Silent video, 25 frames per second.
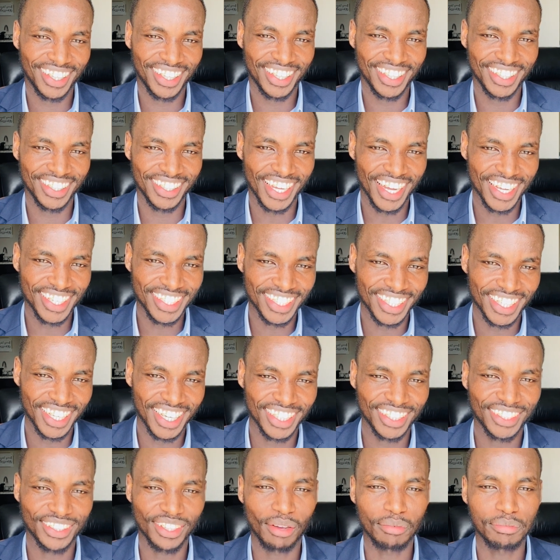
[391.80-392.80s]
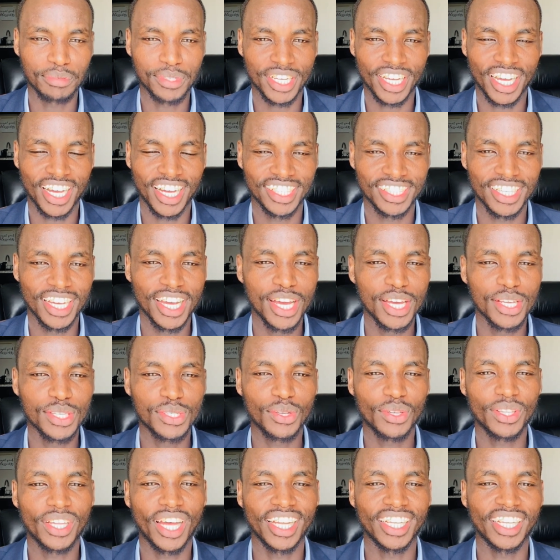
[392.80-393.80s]
Just get some shares
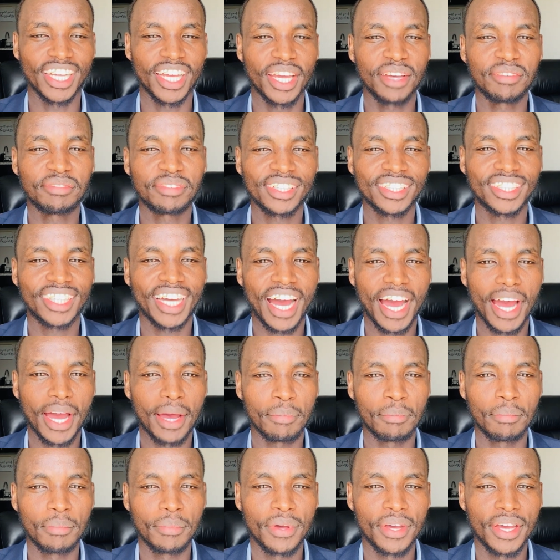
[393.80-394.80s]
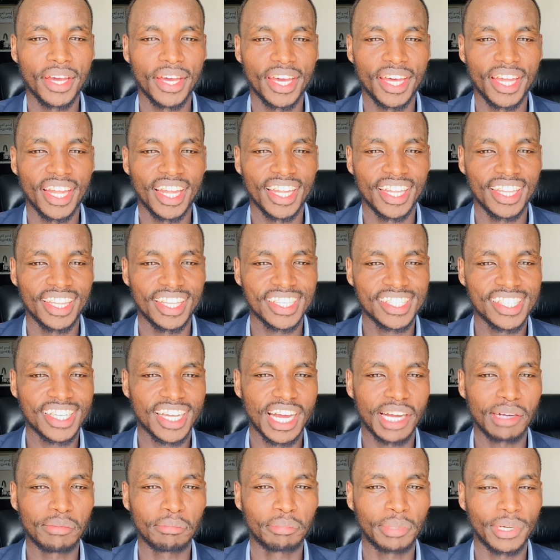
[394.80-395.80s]
so that every time this
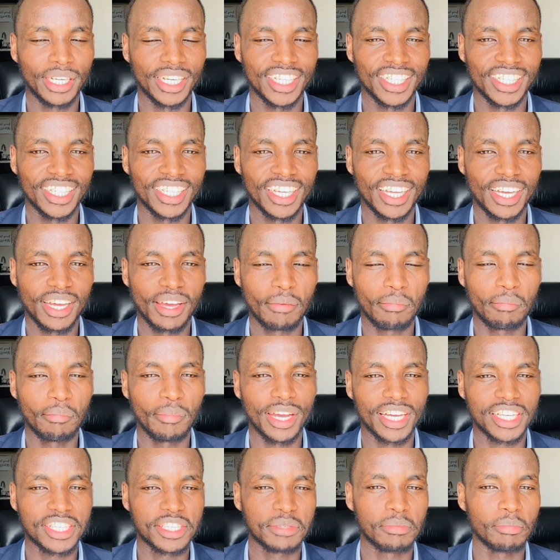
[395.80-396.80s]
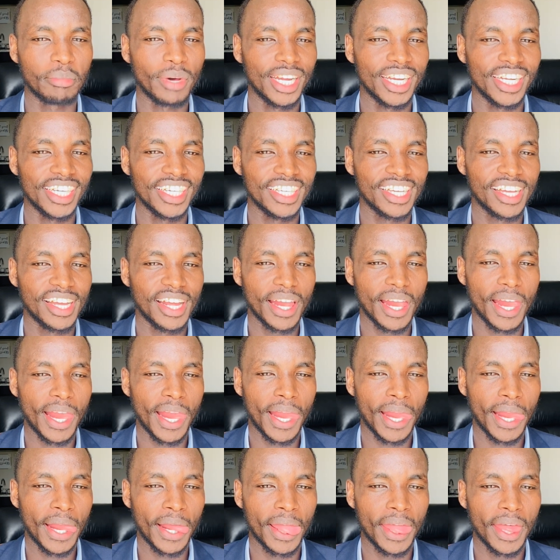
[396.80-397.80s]
company makes money,
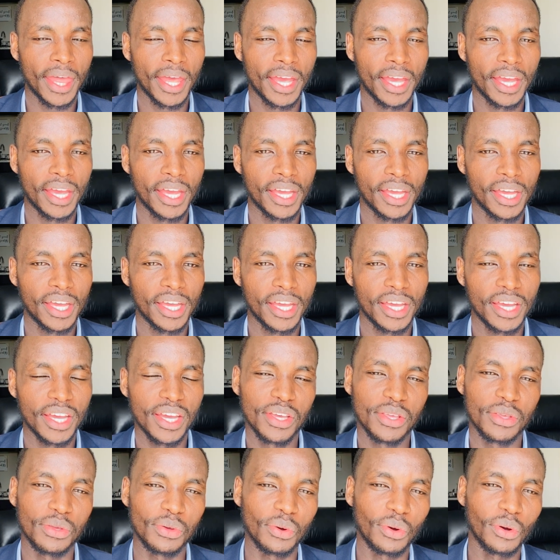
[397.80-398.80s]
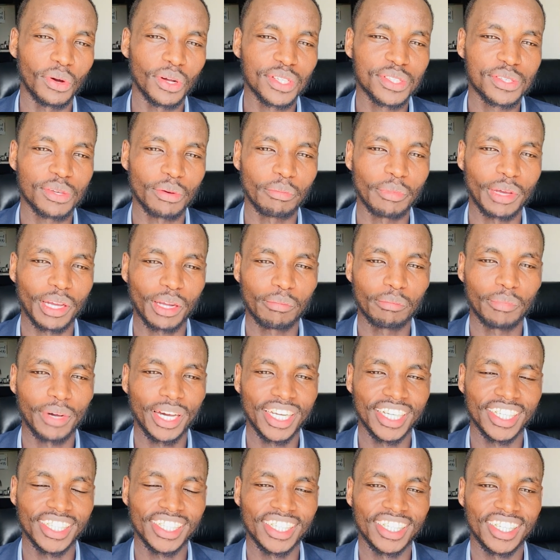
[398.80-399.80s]
you also make
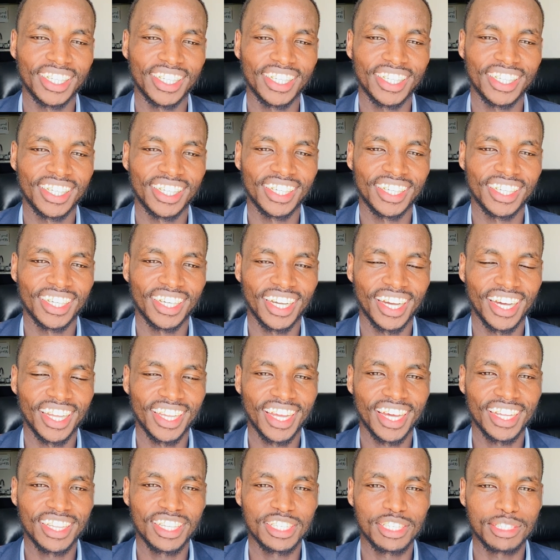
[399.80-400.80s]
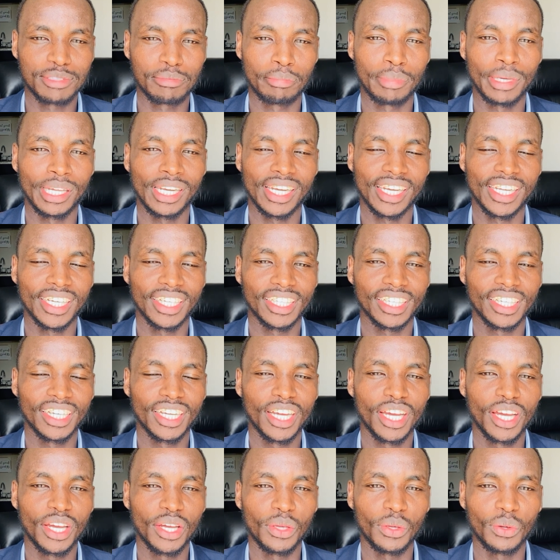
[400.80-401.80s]
money. And that is building
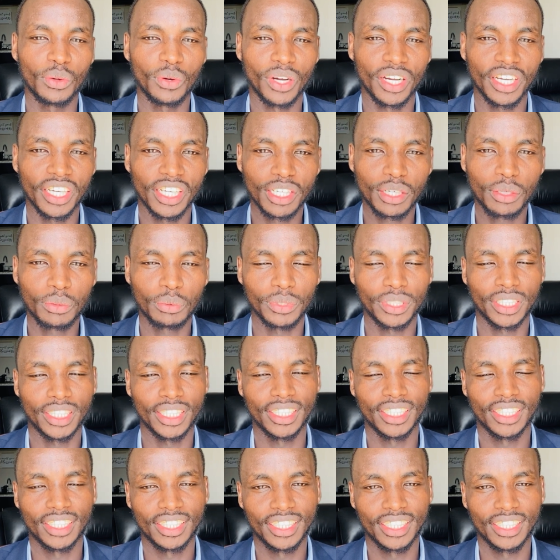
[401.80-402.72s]
your equity.